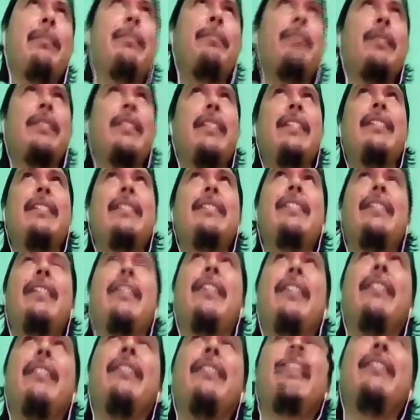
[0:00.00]
represents
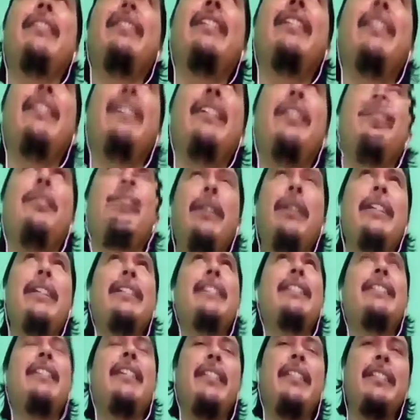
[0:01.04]
uh, well, it
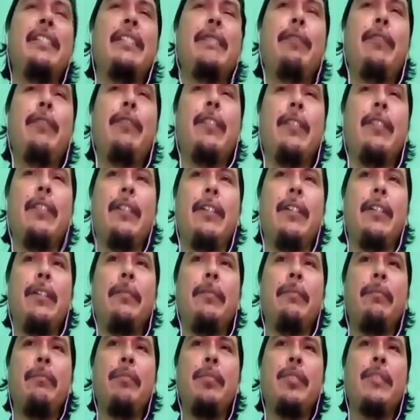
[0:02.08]
stands for
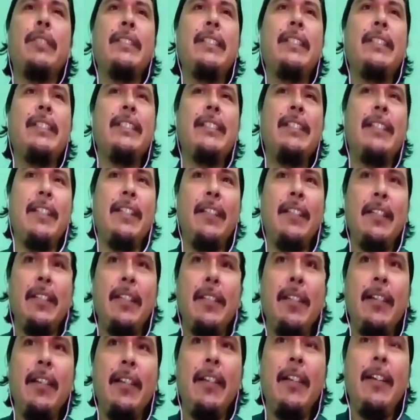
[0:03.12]
um, persistent
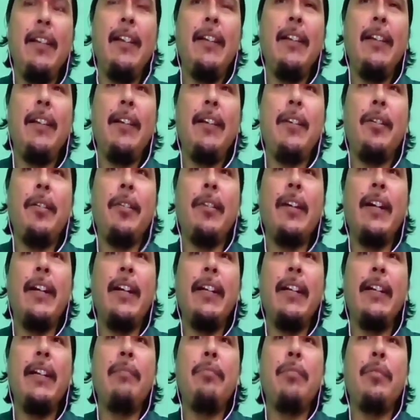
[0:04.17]

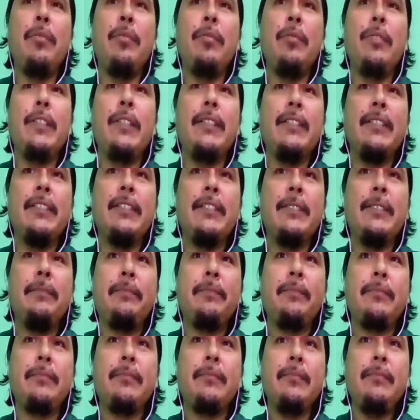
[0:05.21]
organic pollutants.
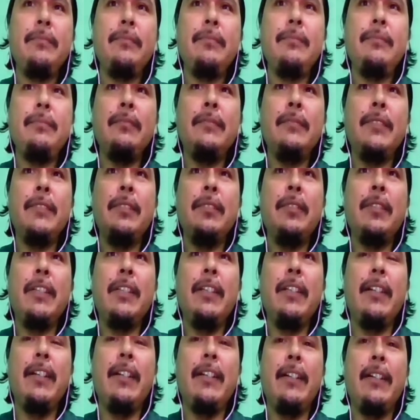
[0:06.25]
Yeah.
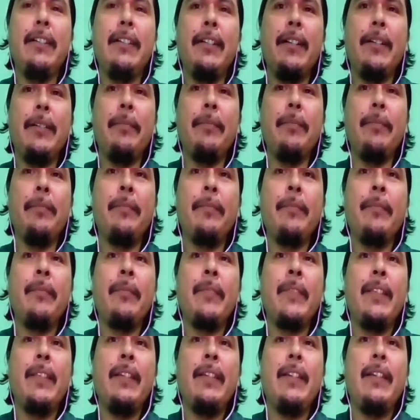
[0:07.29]
Okay, and um,
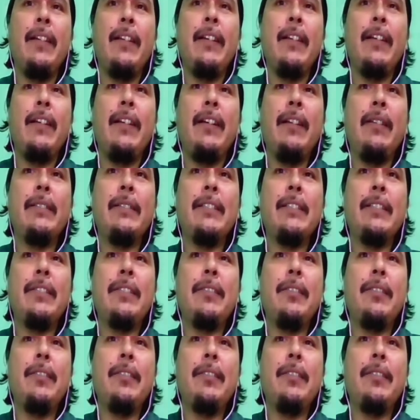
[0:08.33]
uh,